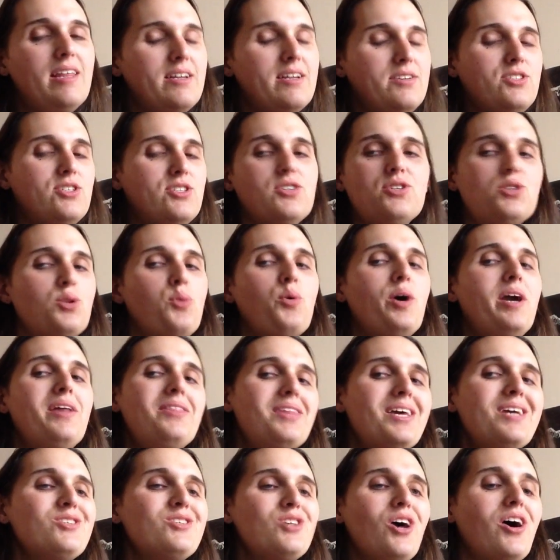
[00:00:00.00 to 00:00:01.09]
That's just the way
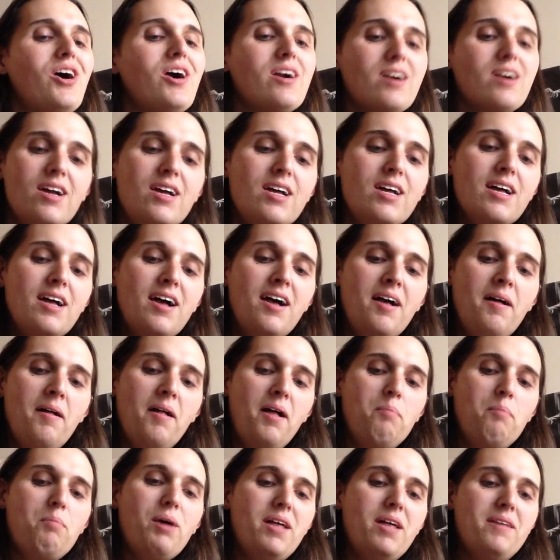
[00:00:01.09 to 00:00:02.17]
things are.
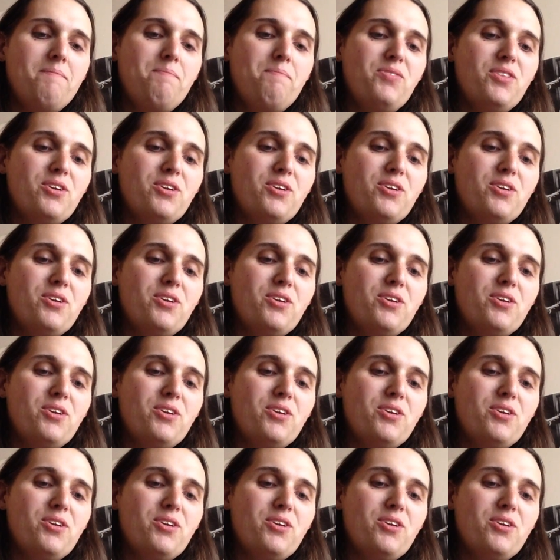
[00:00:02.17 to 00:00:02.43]
But